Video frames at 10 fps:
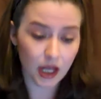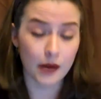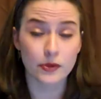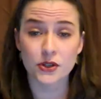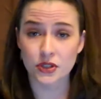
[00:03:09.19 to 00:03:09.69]

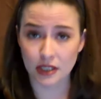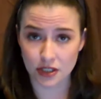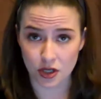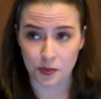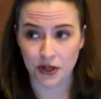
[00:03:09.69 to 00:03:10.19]
I personally
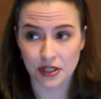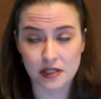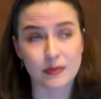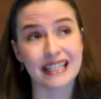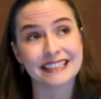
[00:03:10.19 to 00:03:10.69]
interpret it
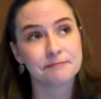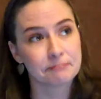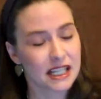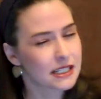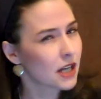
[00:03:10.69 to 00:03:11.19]
to mean
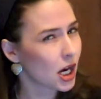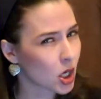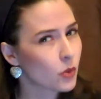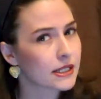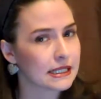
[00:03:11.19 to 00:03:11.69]
it's not
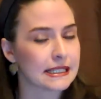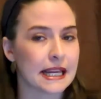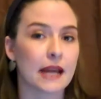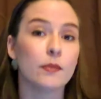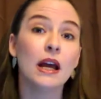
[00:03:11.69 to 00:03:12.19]
always the
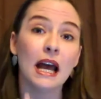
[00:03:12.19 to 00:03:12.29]
same.